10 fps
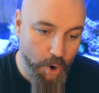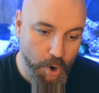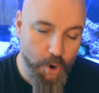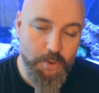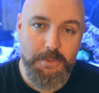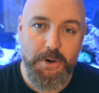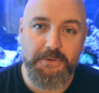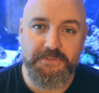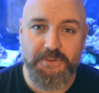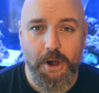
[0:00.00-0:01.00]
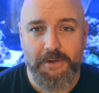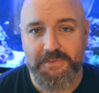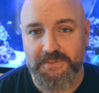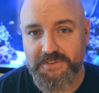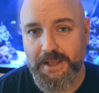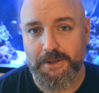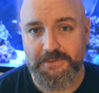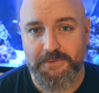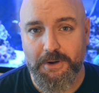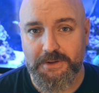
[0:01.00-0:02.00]
almost off the scale
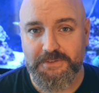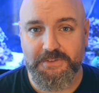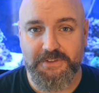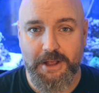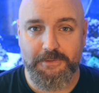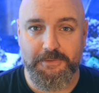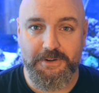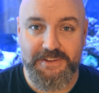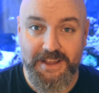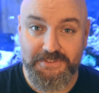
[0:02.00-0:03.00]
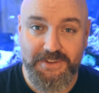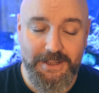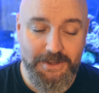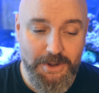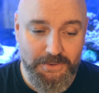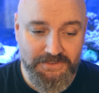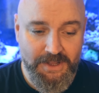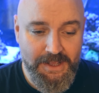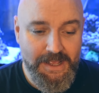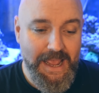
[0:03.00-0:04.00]
as far as the Salifert test kit goes,
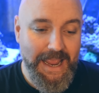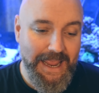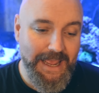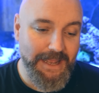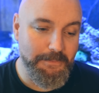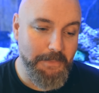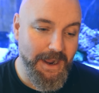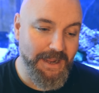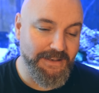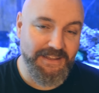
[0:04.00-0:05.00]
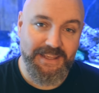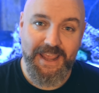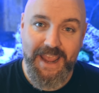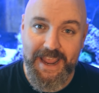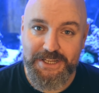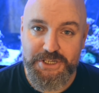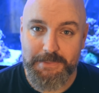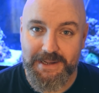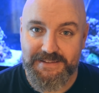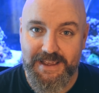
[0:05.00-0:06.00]
and my DKH in
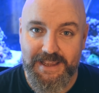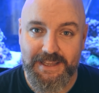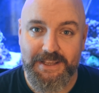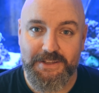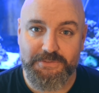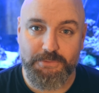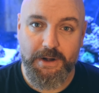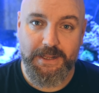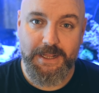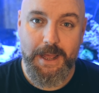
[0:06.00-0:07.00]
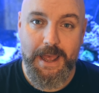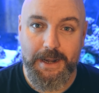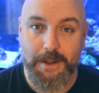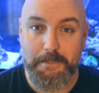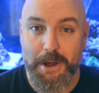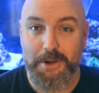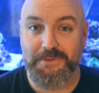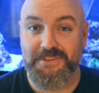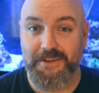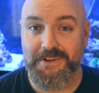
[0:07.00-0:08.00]
my tank is running at about
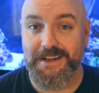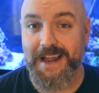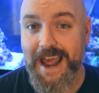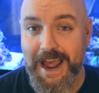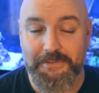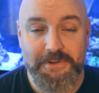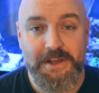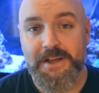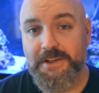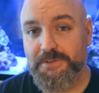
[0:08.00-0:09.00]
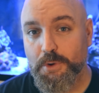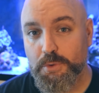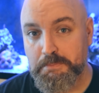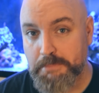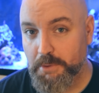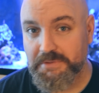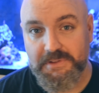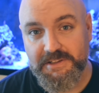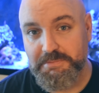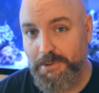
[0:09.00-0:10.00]
7.5. So both of
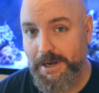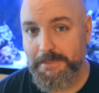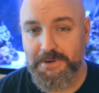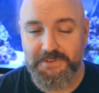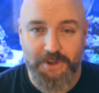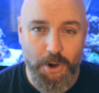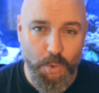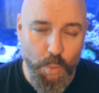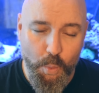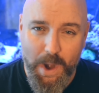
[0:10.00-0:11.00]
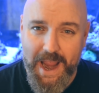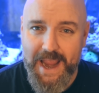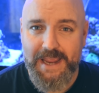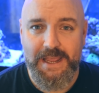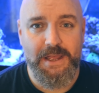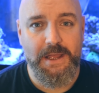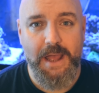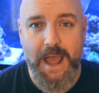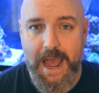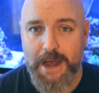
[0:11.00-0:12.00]
these parameters are way
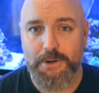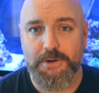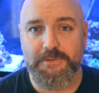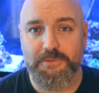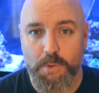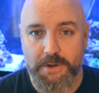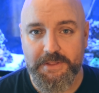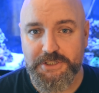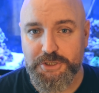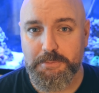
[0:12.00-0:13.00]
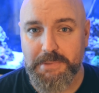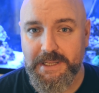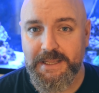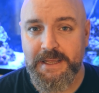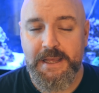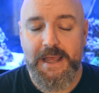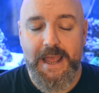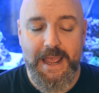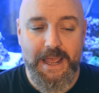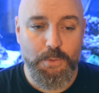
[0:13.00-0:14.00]
out of where they should be.
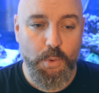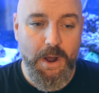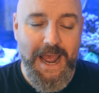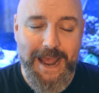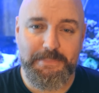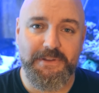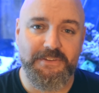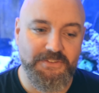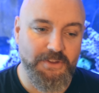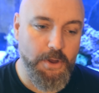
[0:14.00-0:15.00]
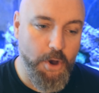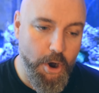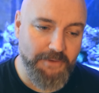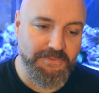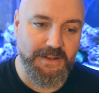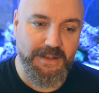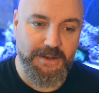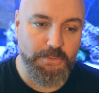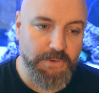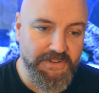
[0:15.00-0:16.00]
And what happens often
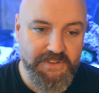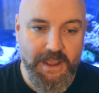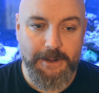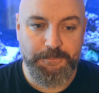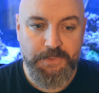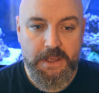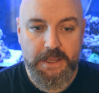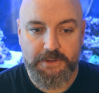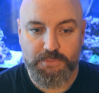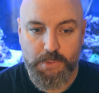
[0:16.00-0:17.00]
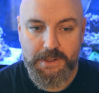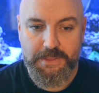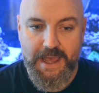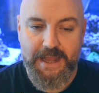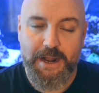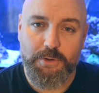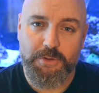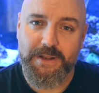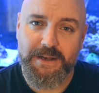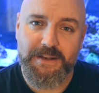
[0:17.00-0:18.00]
in a reef tank is when that
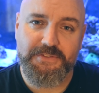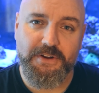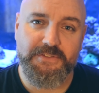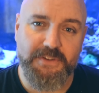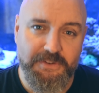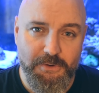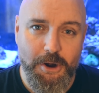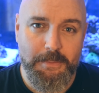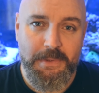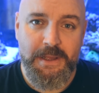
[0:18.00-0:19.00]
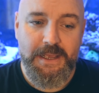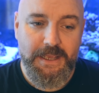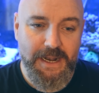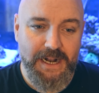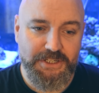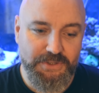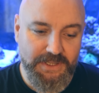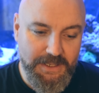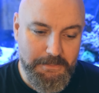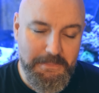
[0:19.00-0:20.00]
alkalinity starts to drop, it actually
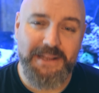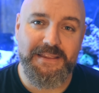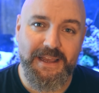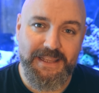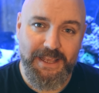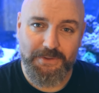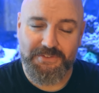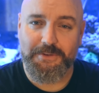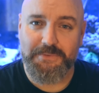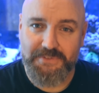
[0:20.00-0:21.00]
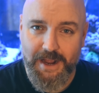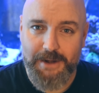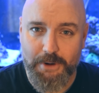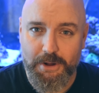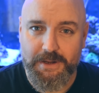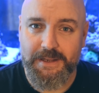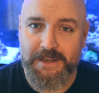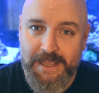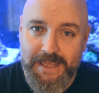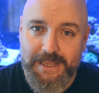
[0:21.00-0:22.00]
can make that calcium skyrocket
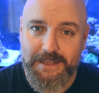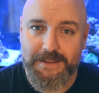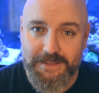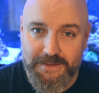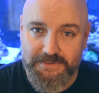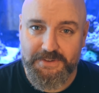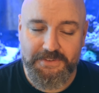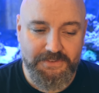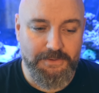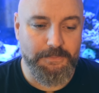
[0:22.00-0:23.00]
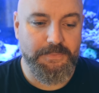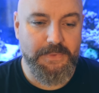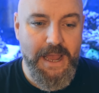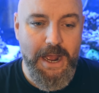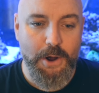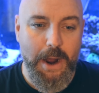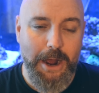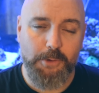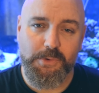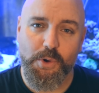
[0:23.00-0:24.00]
in the system. Now,
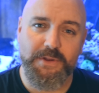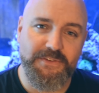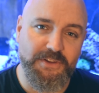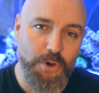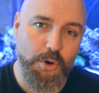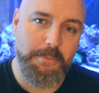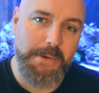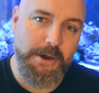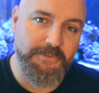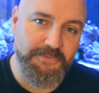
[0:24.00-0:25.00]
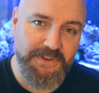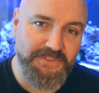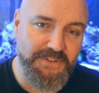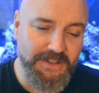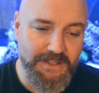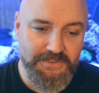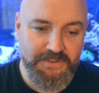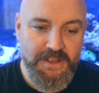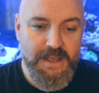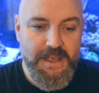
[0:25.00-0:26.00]
how I'm going to go about fixing
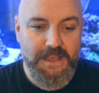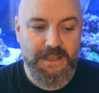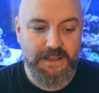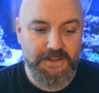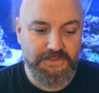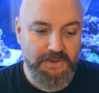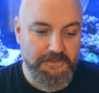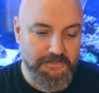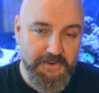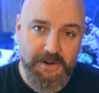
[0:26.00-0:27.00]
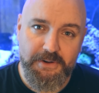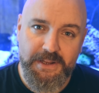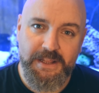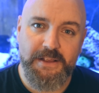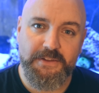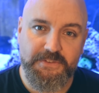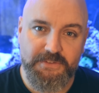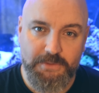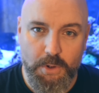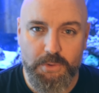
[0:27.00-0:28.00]
this is very
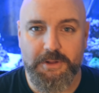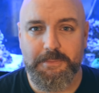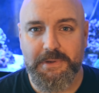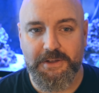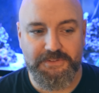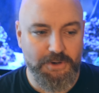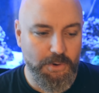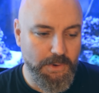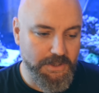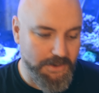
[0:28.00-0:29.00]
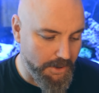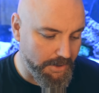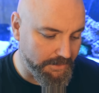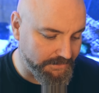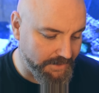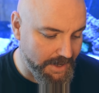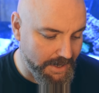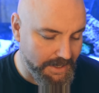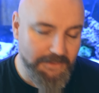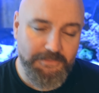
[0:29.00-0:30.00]
slowly, because you don't want to cause
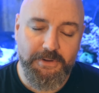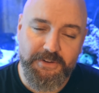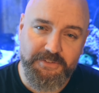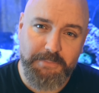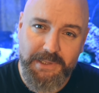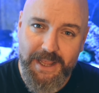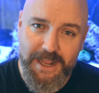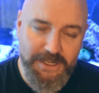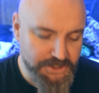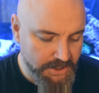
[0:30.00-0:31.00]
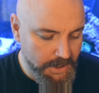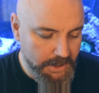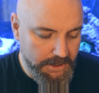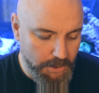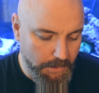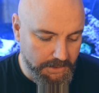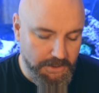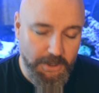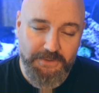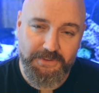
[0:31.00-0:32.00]
a influx of pH, you don't want to
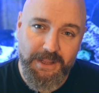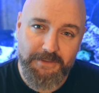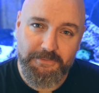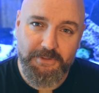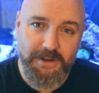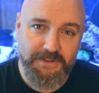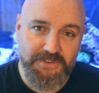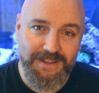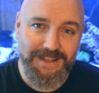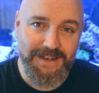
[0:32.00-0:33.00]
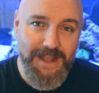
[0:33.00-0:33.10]
cause a influx in